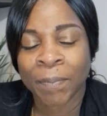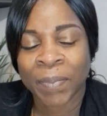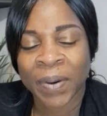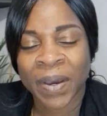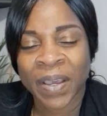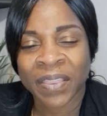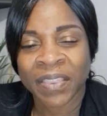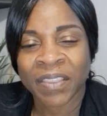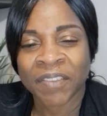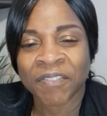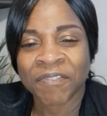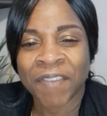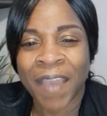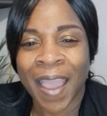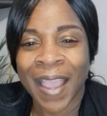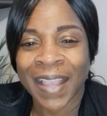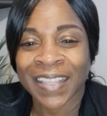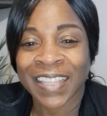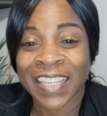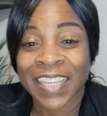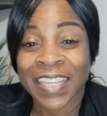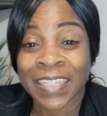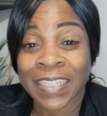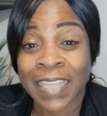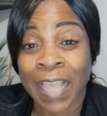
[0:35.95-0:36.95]
But the
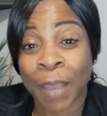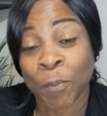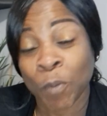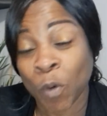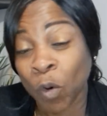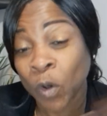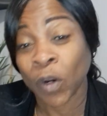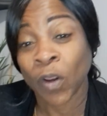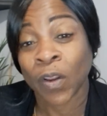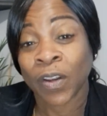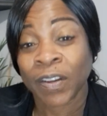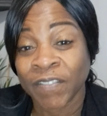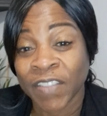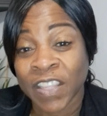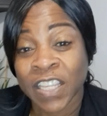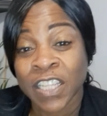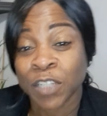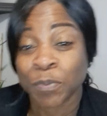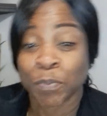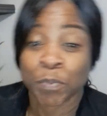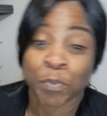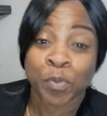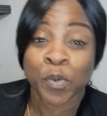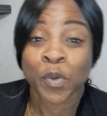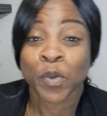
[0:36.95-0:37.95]
fact is, I bought all of
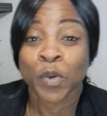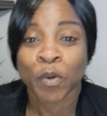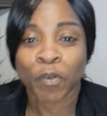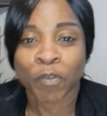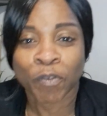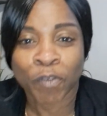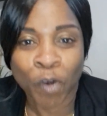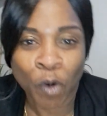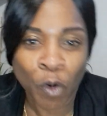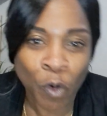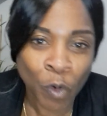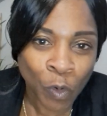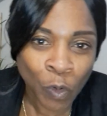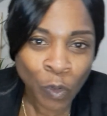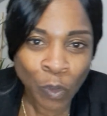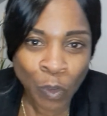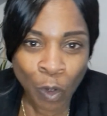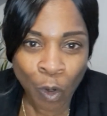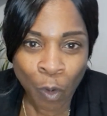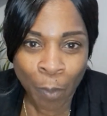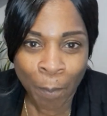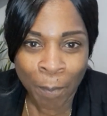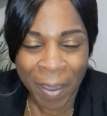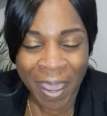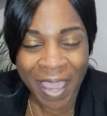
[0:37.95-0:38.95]
these beautiful
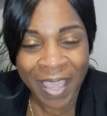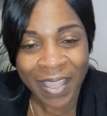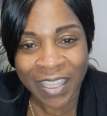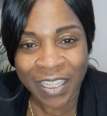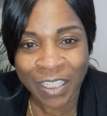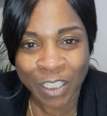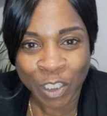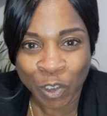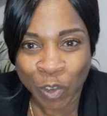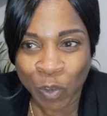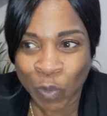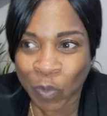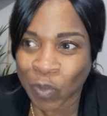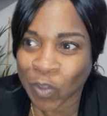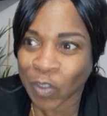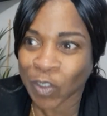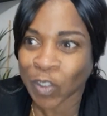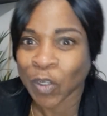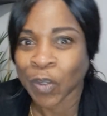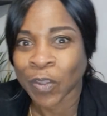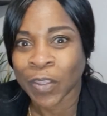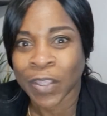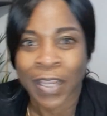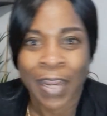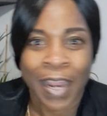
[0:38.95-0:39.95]
bathing suits
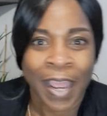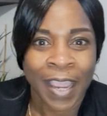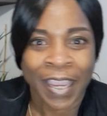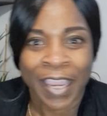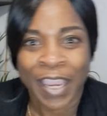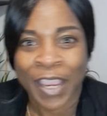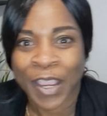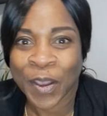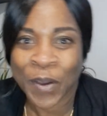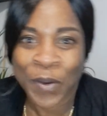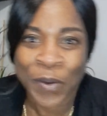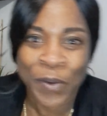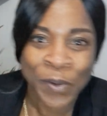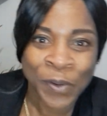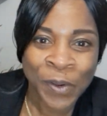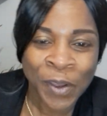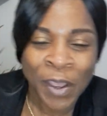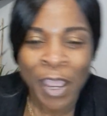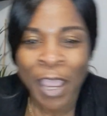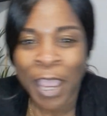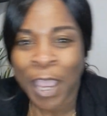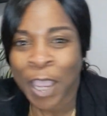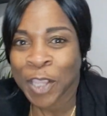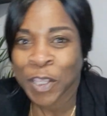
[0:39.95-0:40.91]
so that I can go